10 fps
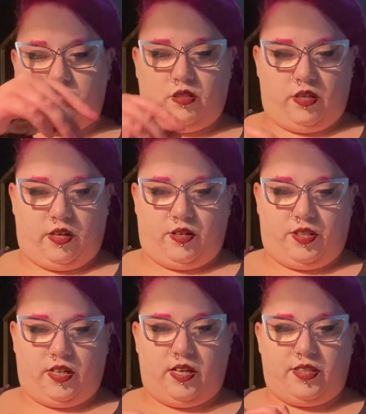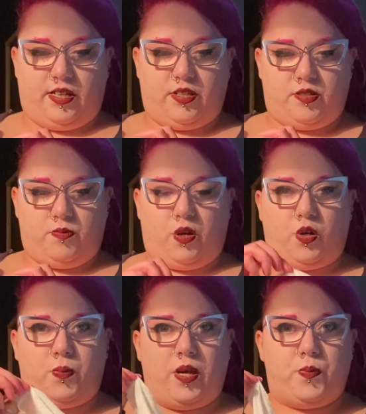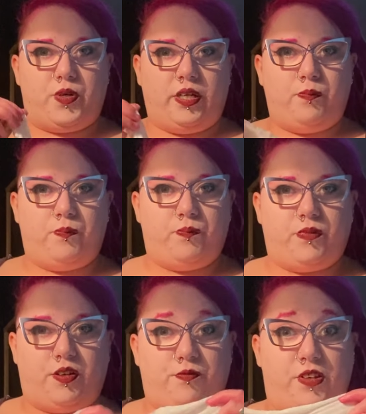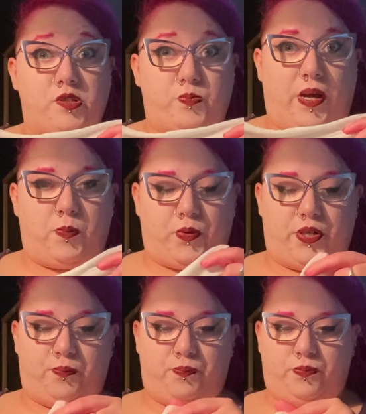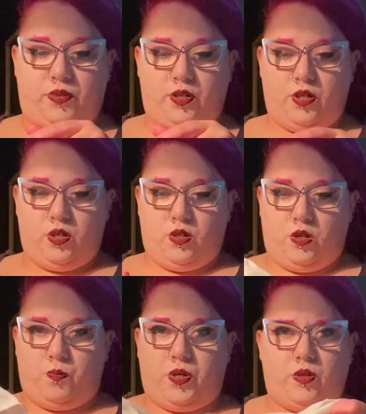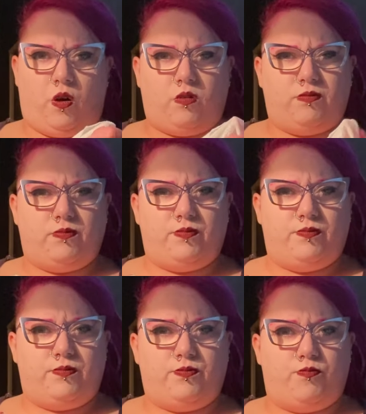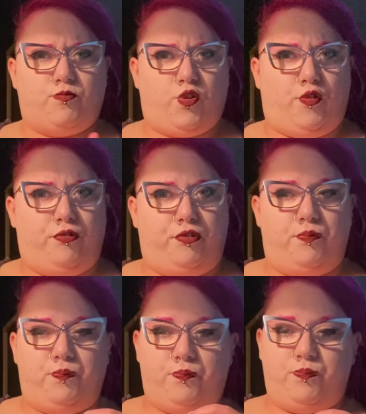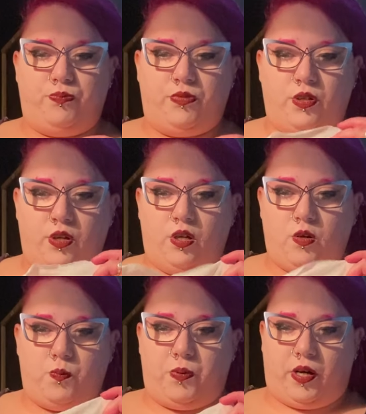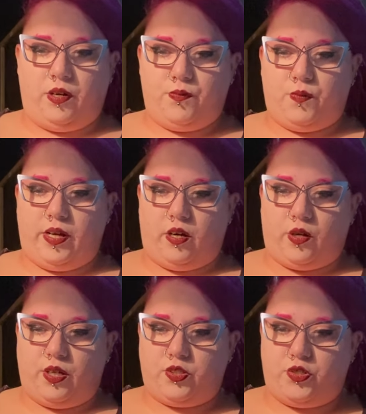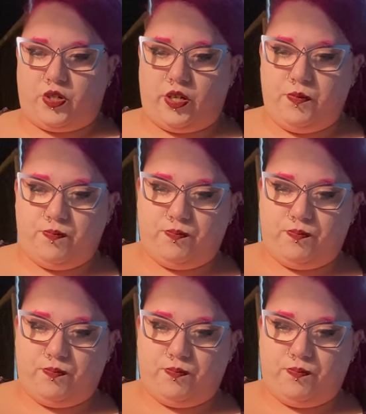I think it's kind of papery. It feels papery, but not rough. But we are going to try